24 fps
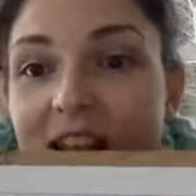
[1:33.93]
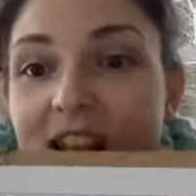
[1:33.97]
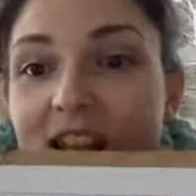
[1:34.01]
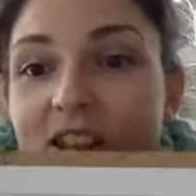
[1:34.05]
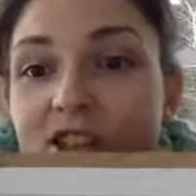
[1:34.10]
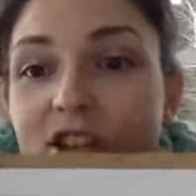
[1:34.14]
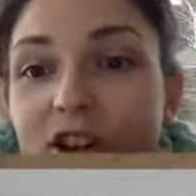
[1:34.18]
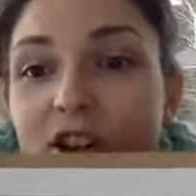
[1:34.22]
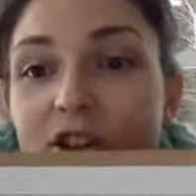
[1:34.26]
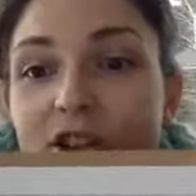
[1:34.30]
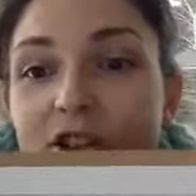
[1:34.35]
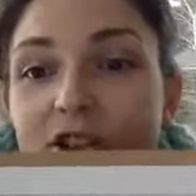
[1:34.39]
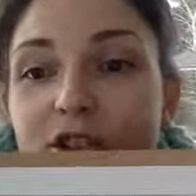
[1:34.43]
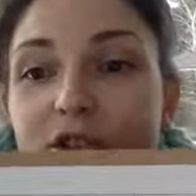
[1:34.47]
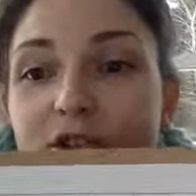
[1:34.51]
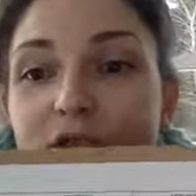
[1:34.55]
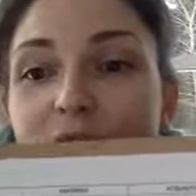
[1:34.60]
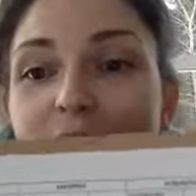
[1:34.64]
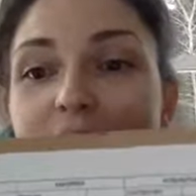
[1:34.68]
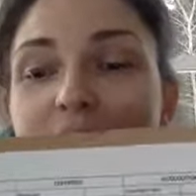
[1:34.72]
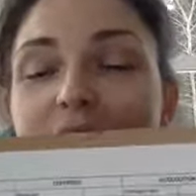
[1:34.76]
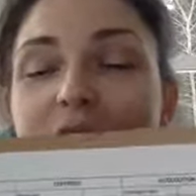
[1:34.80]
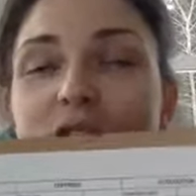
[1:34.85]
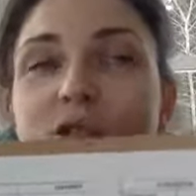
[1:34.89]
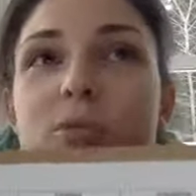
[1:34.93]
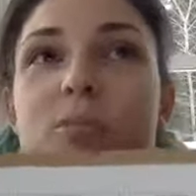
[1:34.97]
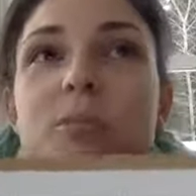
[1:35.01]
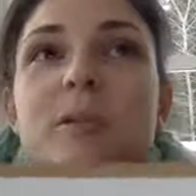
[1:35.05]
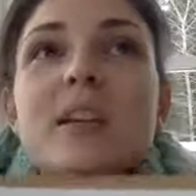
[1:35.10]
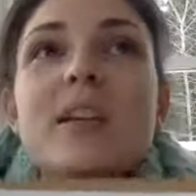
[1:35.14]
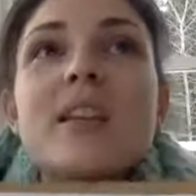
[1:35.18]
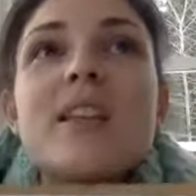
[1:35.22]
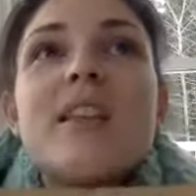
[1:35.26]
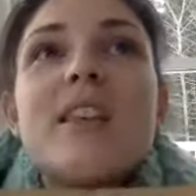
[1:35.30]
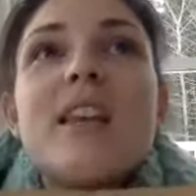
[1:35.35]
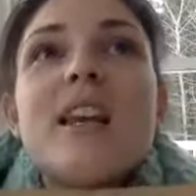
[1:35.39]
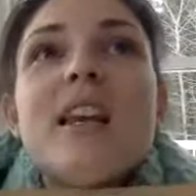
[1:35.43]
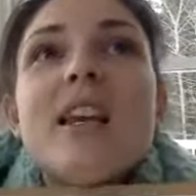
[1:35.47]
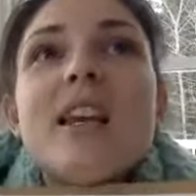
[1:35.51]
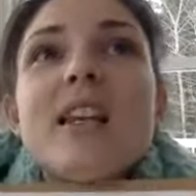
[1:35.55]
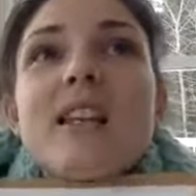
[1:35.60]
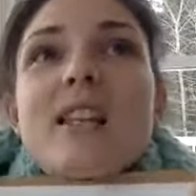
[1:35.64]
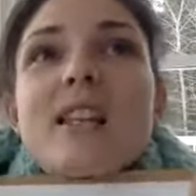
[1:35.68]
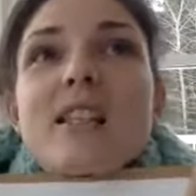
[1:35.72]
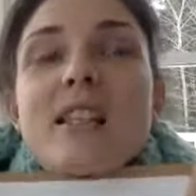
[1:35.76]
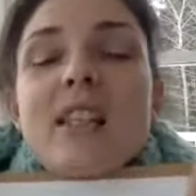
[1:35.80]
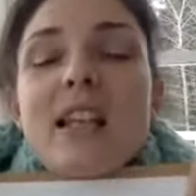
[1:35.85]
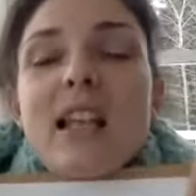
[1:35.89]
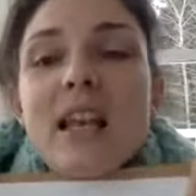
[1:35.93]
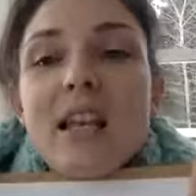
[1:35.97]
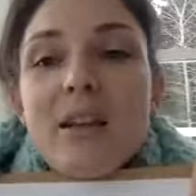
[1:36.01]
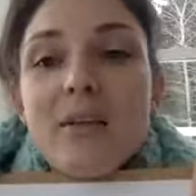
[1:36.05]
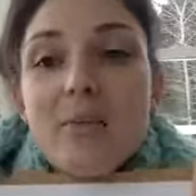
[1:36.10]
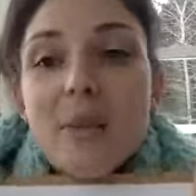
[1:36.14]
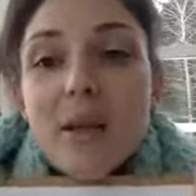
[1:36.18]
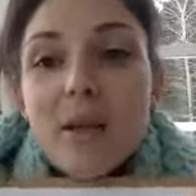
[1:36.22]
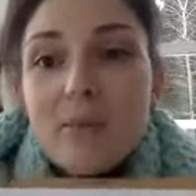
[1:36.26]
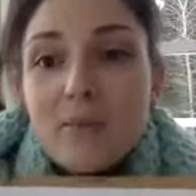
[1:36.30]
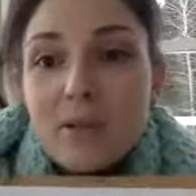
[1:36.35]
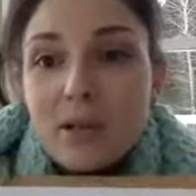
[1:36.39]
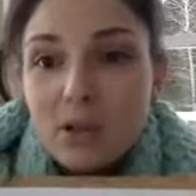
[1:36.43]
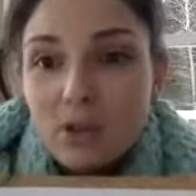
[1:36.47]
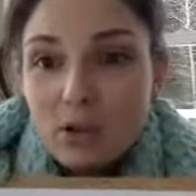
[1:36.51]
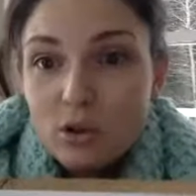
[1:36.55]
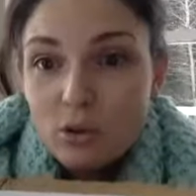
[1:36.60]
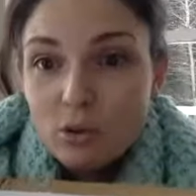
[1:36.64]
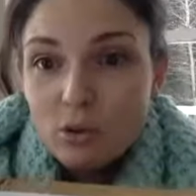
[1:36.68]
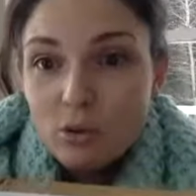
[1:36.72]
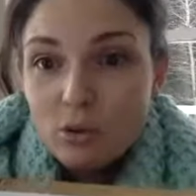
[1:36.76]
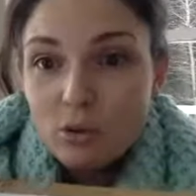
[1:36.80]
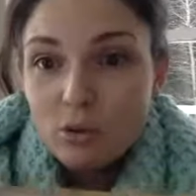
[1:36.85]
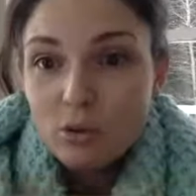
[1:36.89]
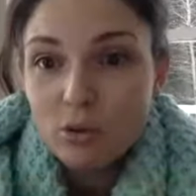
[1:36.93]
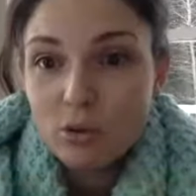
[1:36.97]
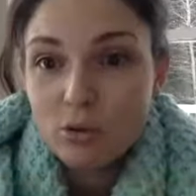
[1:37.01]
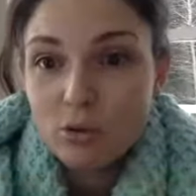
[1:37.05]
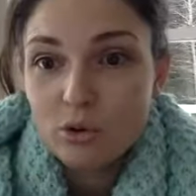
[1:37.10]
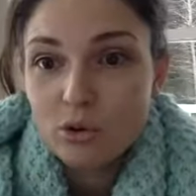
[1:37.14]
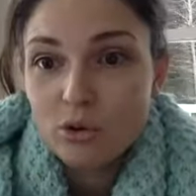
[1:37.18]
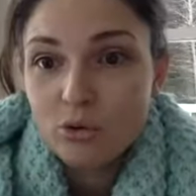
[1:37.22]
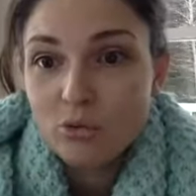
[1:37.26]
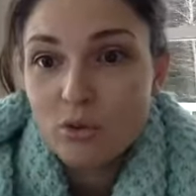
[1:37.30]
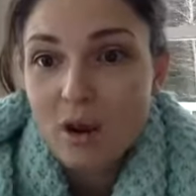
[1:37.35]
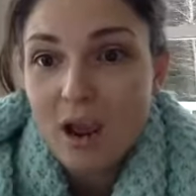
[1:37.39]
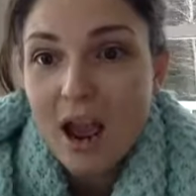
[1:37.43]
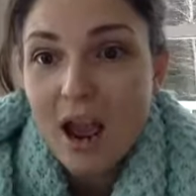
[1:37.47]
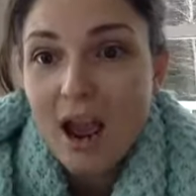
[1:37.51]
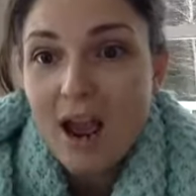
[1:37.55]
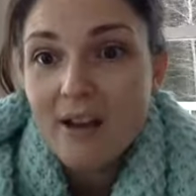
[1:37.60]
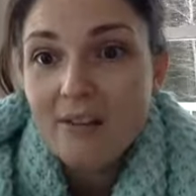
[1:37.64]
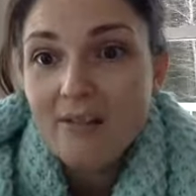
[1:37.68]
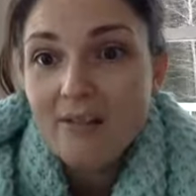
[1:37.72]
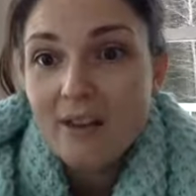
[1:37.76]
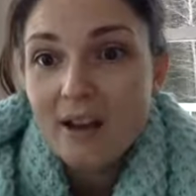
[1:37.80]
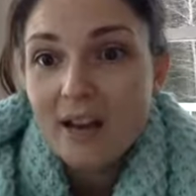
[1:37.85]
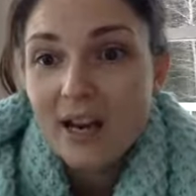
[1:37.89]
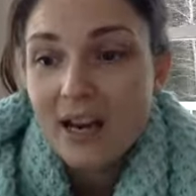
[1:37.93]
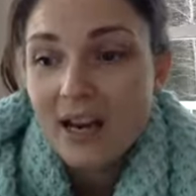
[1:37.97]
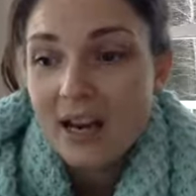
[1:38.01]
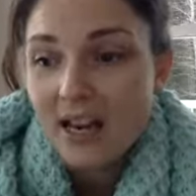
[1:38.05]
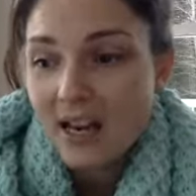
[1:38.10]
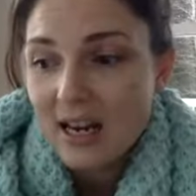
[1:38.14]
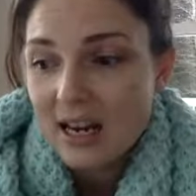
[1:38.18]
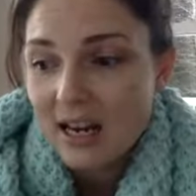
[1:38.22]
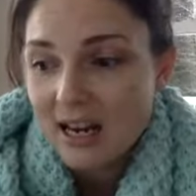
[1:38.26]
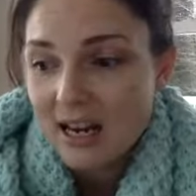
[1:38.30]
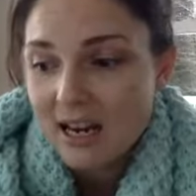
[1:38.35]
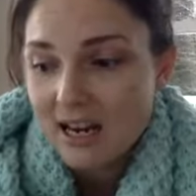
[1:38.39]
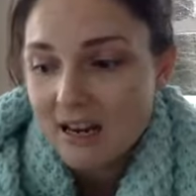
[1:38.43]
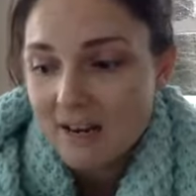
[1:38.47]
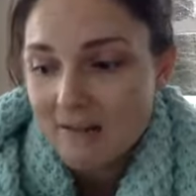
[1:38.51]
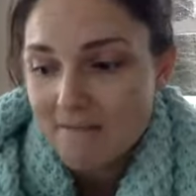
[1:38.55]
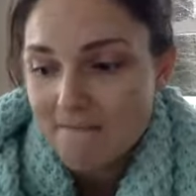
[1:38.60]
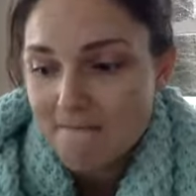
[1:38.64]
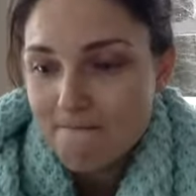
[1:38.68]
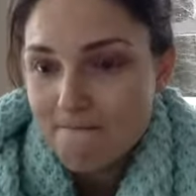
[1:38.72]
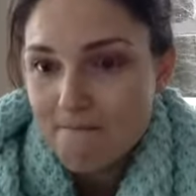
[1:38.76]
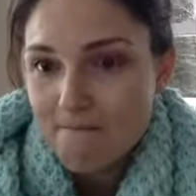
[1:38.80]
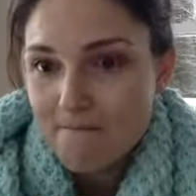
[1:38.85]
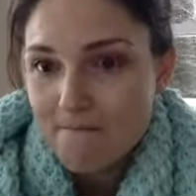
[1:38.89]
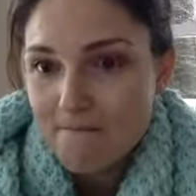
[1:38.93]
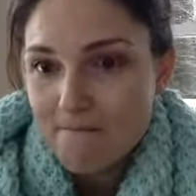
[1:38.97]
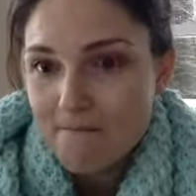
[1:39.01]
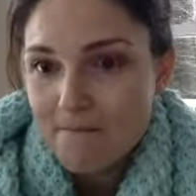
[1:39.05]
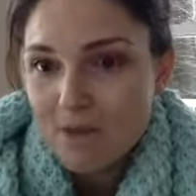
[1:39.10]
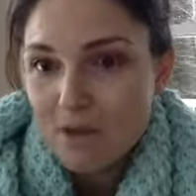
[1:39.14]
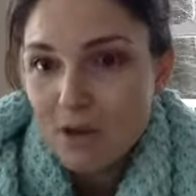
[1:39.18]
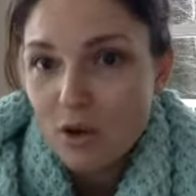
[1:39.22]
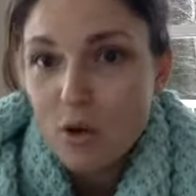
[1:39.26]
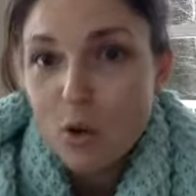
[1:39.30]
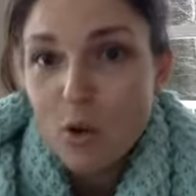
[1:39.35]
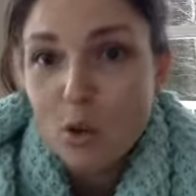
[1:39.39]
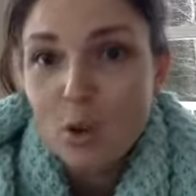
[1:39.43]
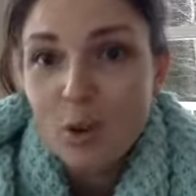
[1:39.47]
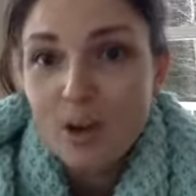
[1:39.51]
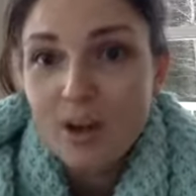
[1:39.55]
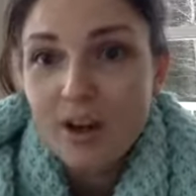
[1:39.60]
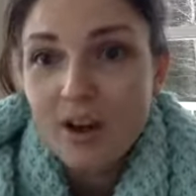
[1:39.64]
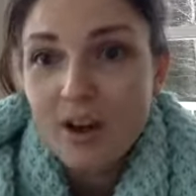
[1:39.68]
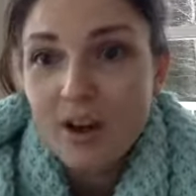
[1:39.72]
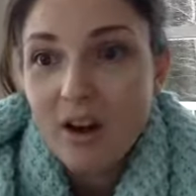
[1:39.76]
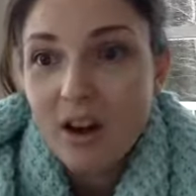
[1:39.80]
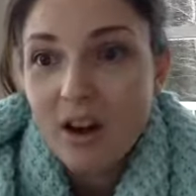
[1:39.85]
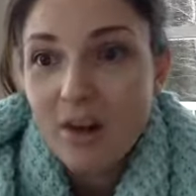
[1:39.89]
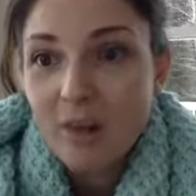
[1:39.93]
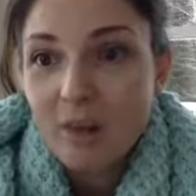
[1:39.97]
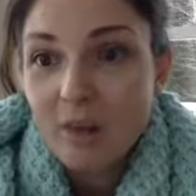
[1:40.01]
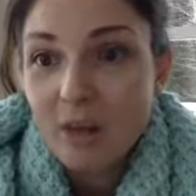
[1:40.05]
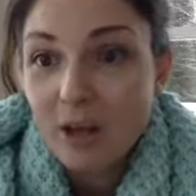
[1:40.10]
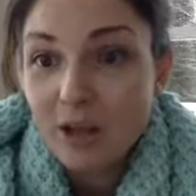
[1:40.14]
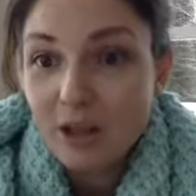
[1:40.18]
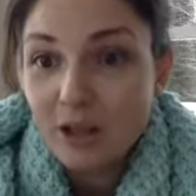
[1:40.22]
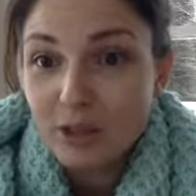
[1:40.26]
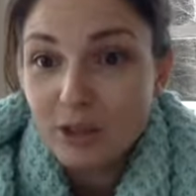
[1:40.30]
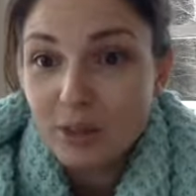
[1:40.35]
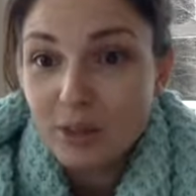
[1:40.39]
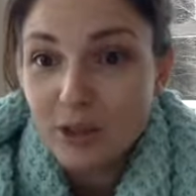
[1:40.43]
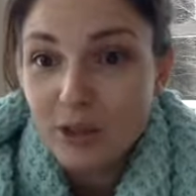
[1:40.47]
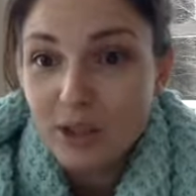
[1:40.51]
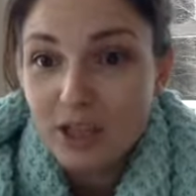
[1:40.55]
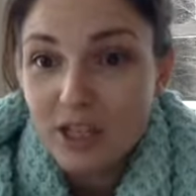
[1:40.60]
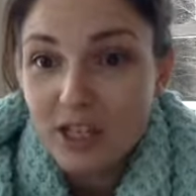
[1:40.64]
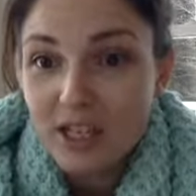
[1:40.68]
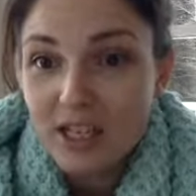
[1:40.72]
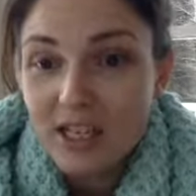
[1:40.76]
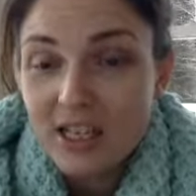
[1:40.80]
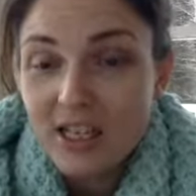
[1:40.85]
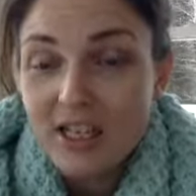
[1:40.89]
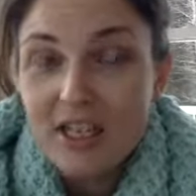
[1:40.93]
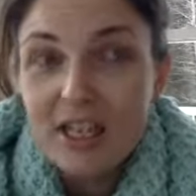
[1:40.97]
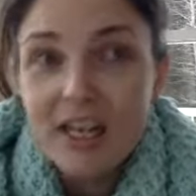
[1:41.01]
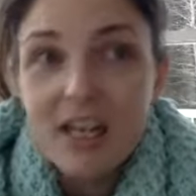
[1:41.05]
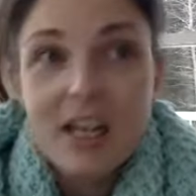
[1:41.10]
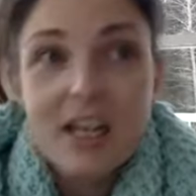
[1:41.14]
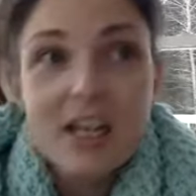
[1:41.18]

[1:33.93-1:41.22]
It's also going to be things like maybe you have a coin-op laundry machine.